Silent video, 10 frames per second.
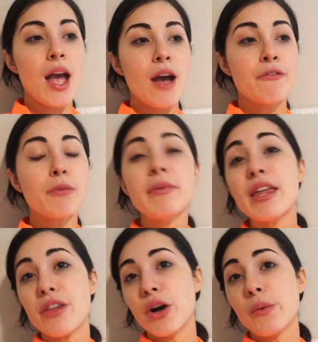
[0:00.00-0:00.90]
for me
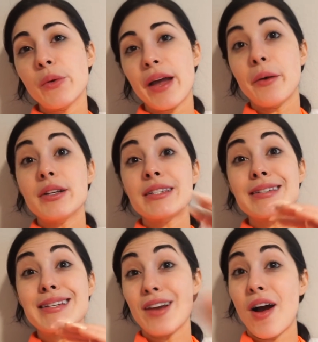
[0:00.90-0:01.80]
though, it
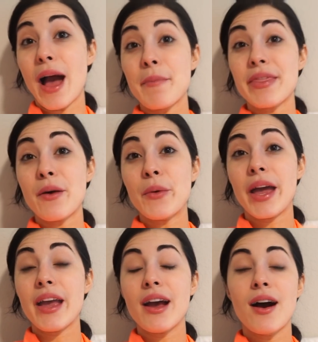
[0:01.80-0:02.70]
did not happen that
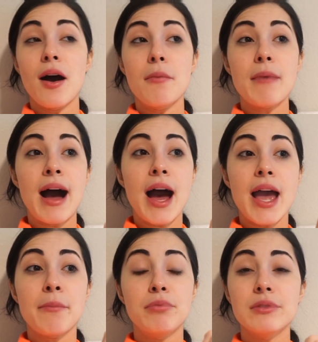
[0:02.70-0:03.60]
way.
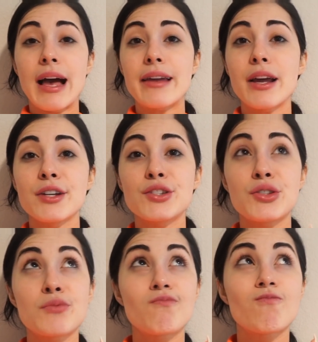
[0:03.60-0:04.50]
I bled
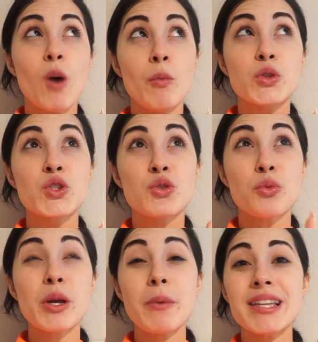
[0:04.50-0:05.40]
almost
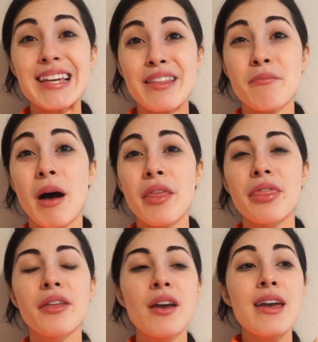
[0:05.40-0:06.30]
3 weeks out of the
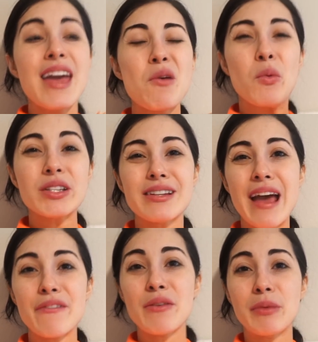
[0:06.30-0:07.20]
month. It wasn't
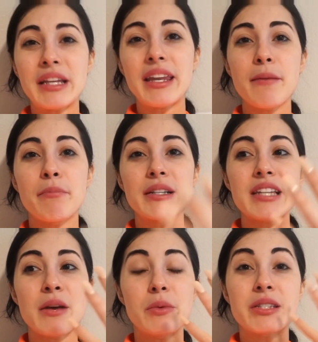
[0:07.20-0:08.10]
heavy bleeding, but
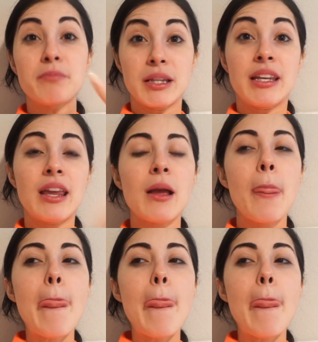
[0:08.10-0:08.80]
it was bleeding.